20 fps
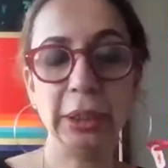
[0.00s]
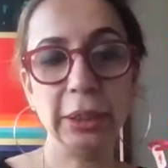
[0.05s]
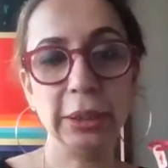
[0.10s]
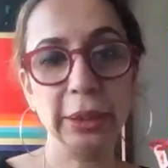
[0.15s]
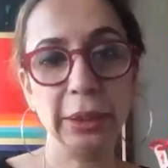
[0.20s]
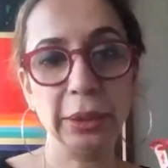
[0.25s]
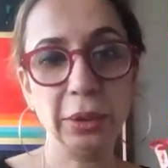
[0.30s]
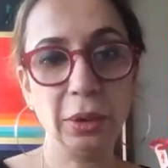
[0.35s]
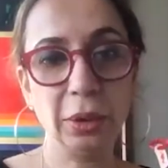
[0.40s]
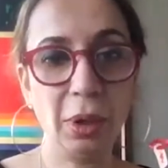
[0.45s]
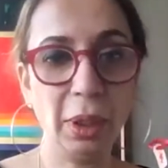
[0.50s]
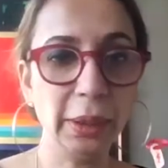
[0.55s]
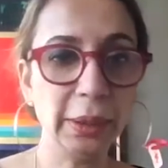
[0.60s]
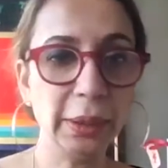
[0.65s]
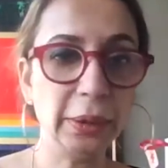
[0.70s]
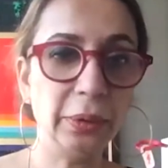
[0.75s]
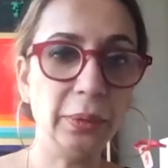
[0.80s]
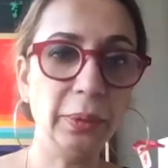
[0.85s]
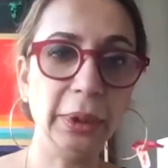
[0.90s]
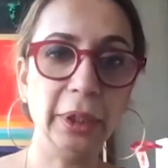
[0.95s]
mortgages and you're
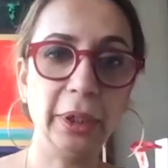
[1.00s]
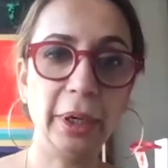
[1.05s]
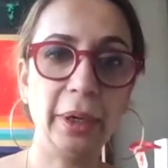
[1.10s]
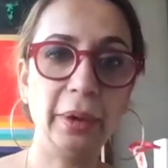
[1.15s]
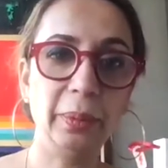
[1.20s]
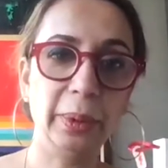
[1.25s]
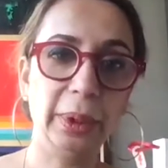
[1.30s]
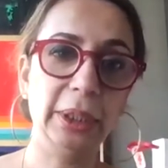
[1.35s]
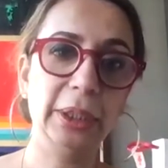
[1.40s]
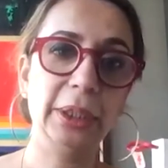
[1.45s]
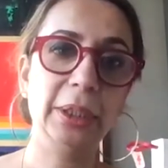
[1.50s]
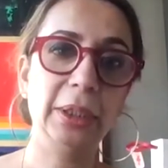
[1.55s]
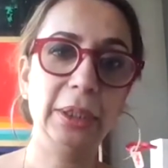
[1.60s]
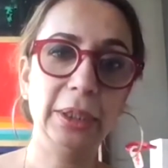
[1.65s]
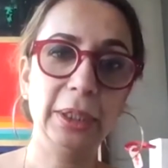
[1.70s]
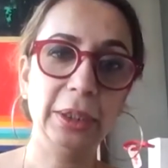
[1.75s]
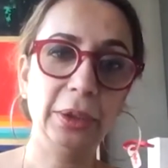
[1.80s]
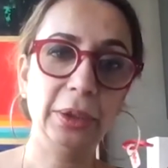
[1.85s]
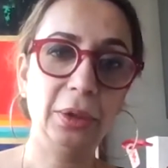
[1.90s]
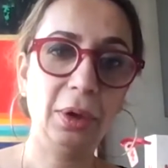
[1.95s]
also doing
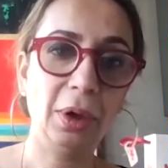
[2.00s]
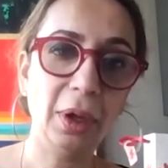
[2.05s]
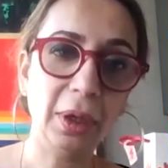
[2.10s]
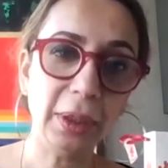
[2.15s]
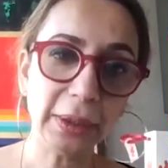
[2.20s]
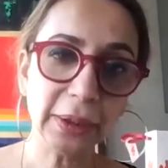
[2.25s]
renovations and you're